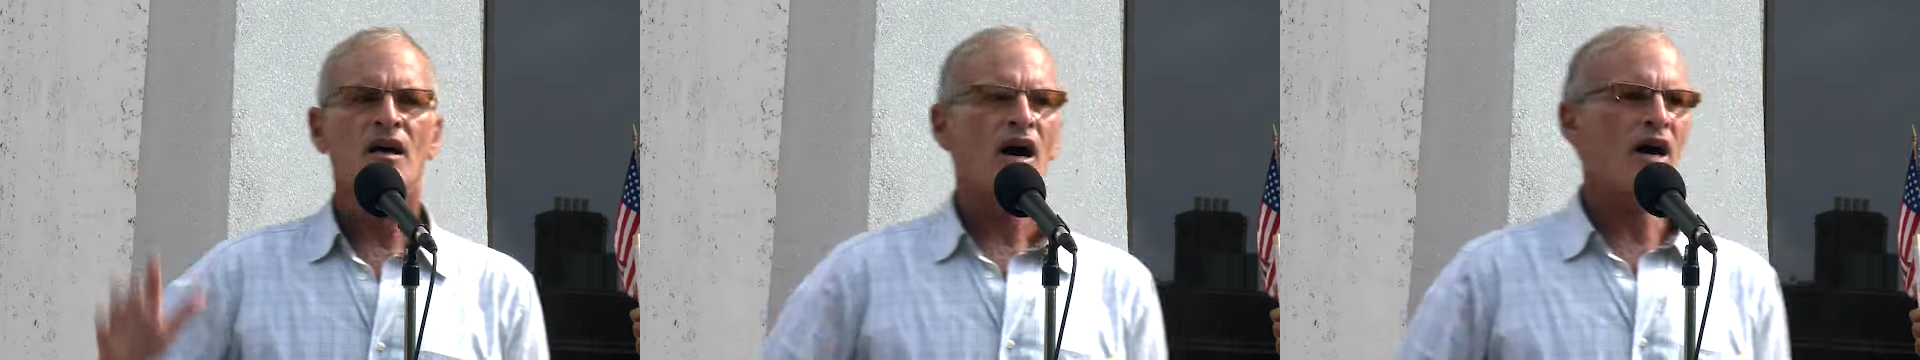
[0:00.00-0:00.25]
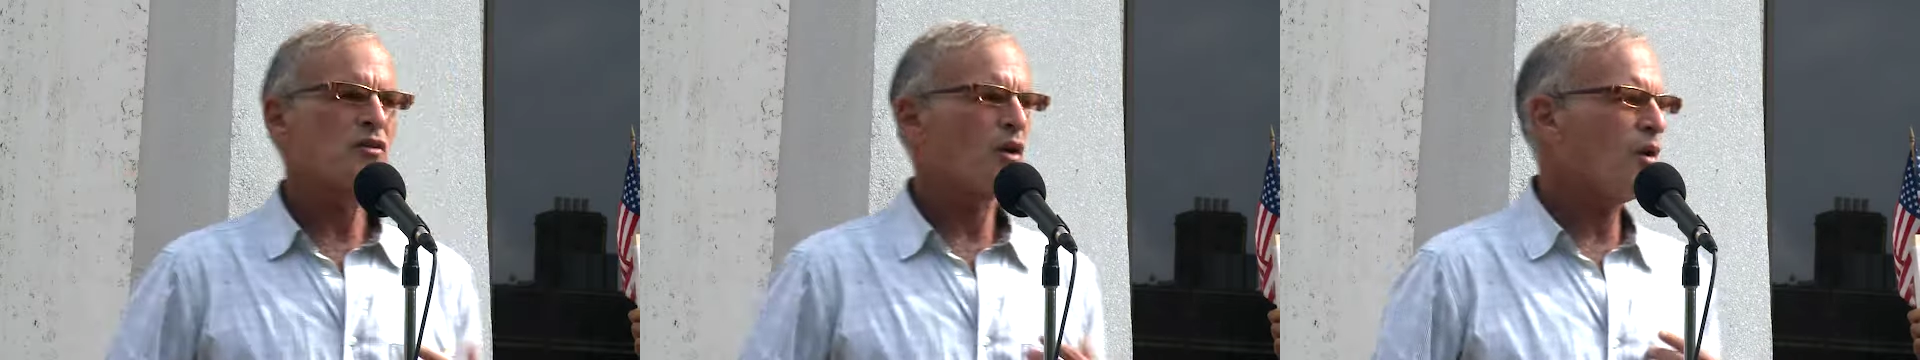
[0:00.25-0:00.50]

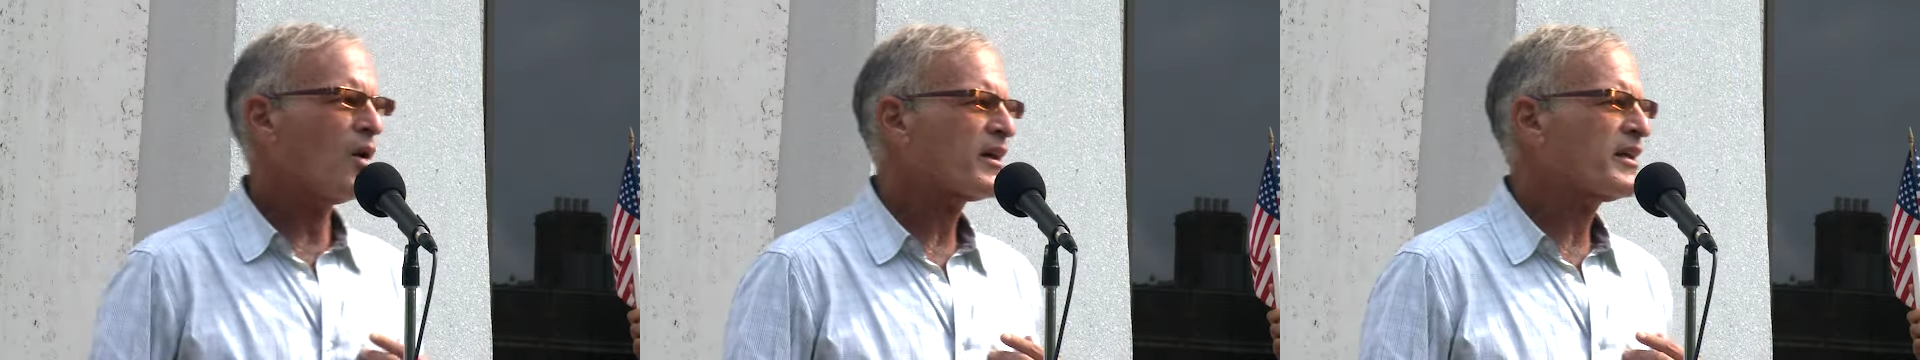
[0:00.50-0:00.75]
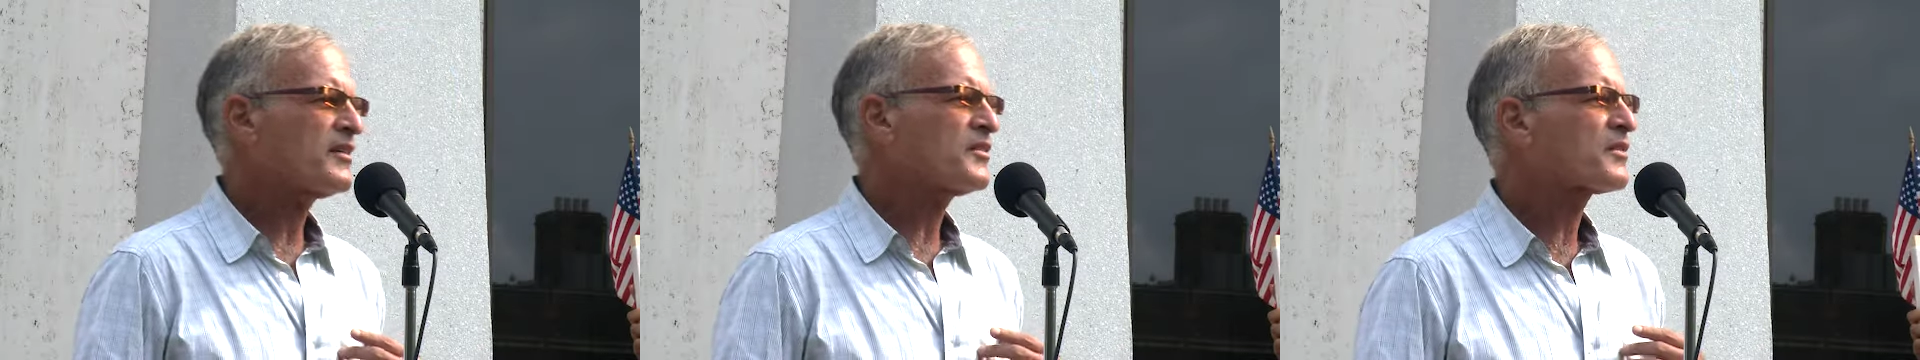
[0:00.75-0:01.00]
on
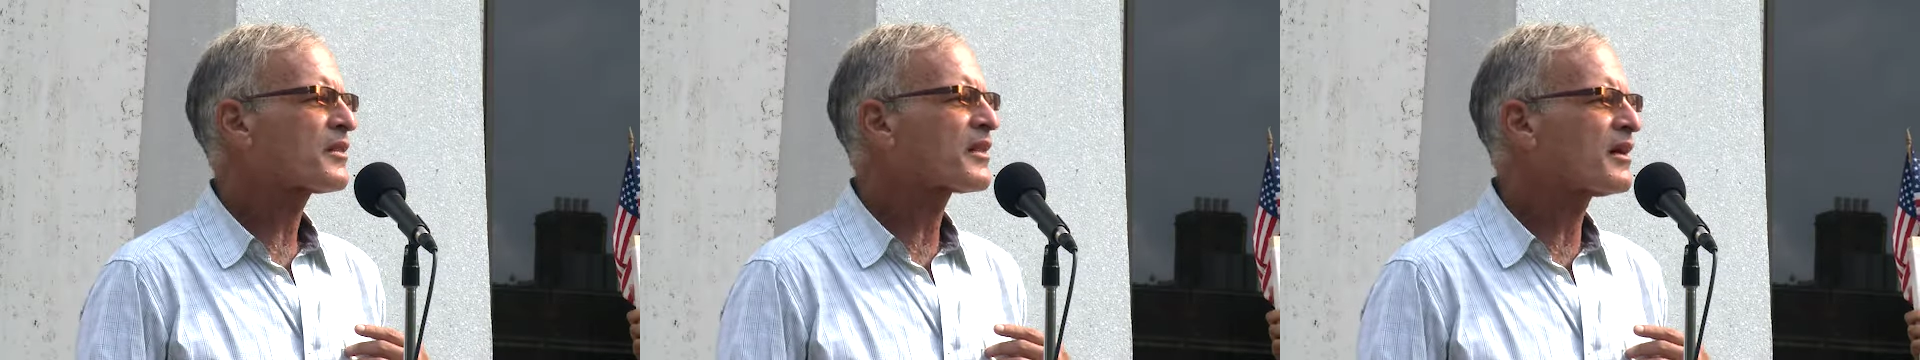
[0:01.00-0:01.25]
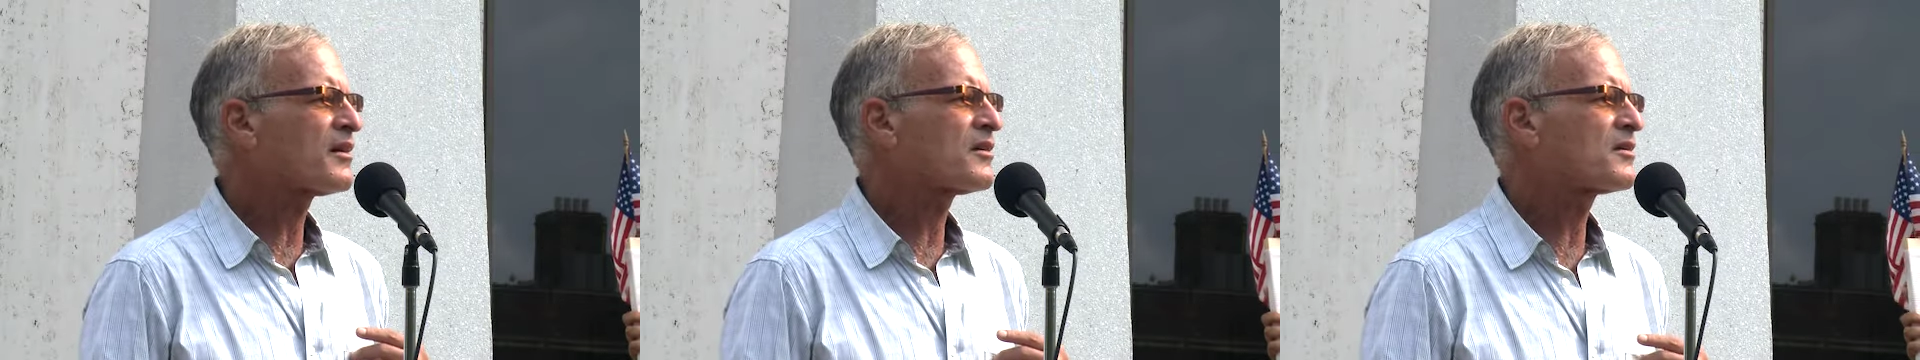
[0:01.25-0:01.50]
August
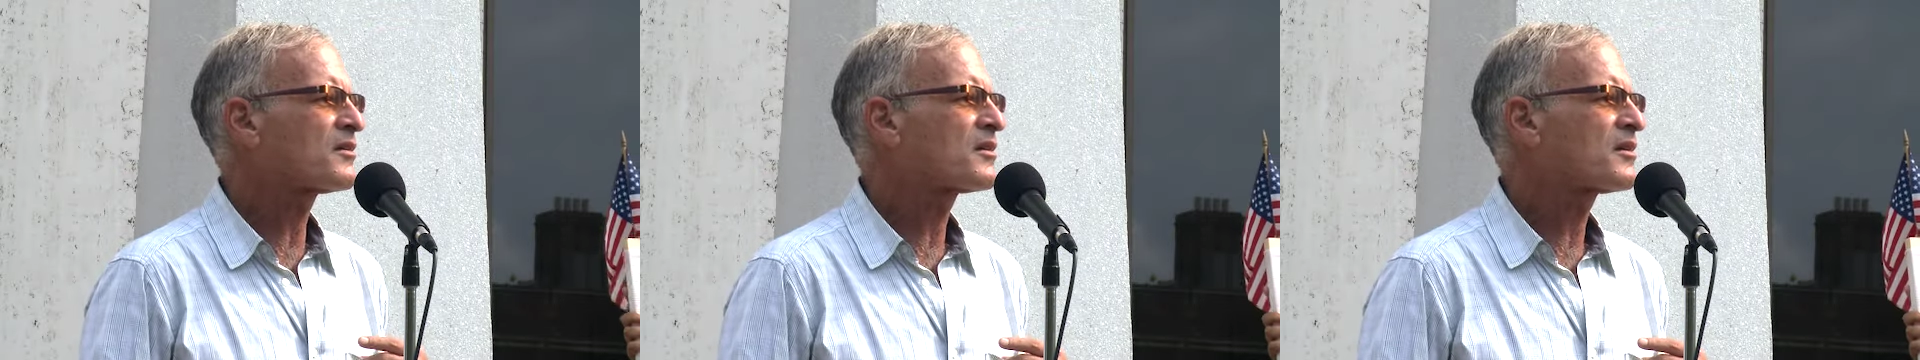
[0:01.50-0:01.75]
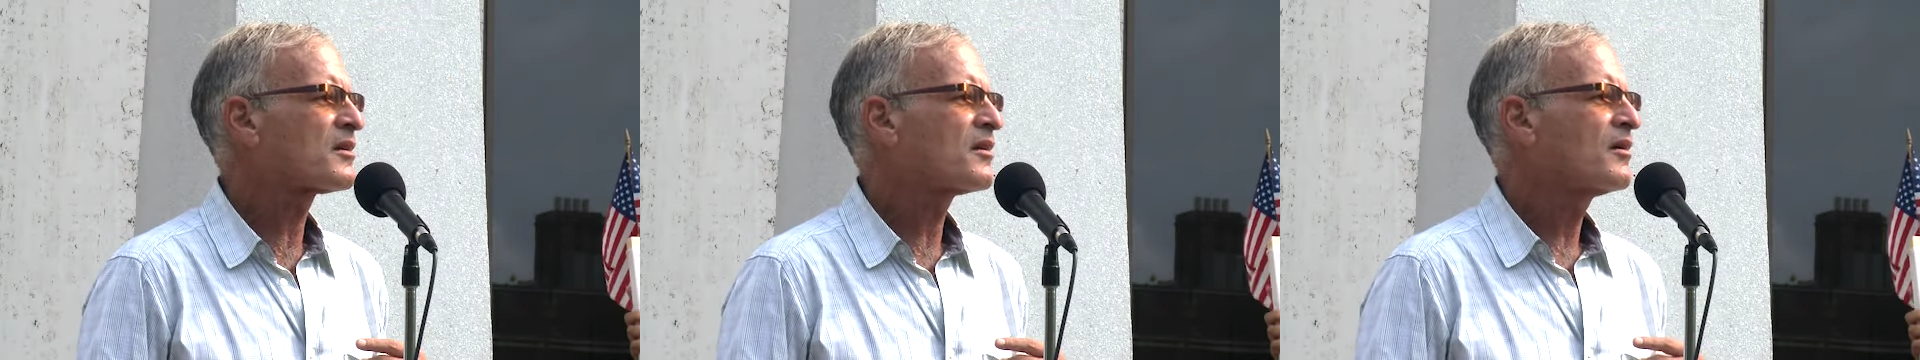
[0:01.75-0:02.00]
3rd,